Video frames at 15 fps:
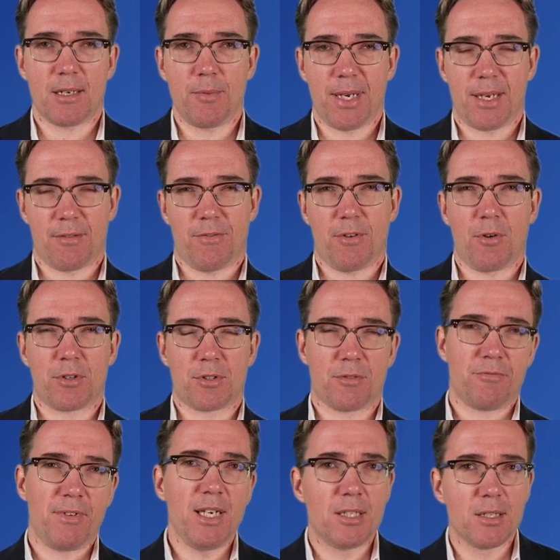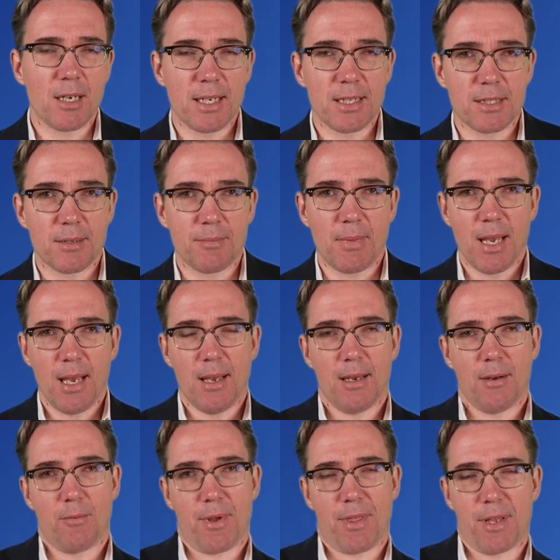We can focus on regionalism.
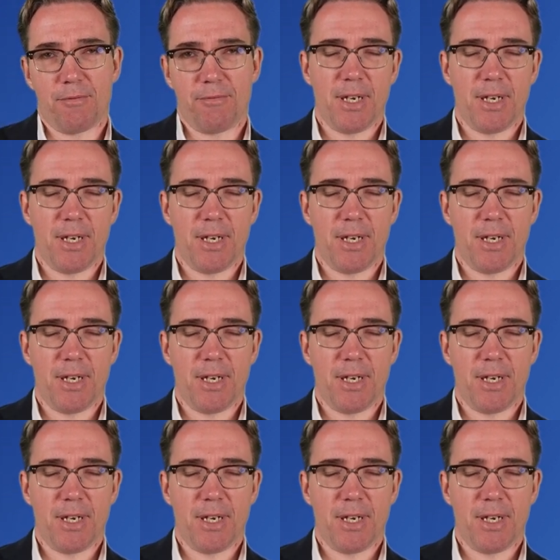Within